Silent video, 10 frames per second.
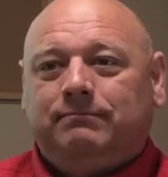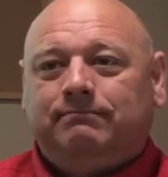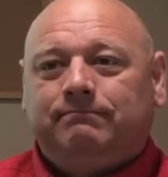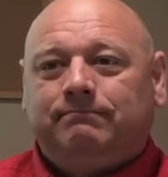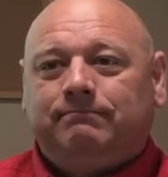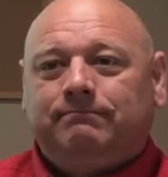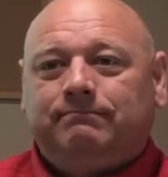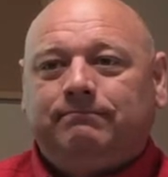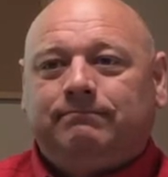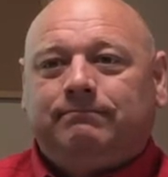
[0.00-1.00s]

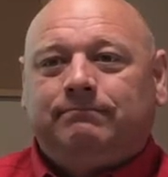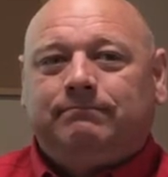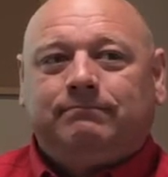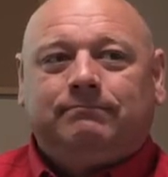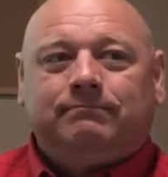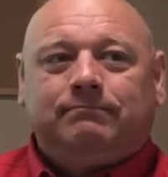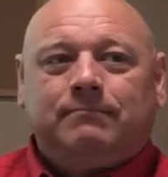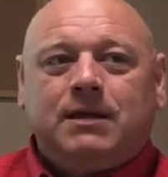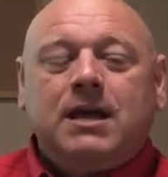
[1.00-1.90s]
No one is speaking in this clip.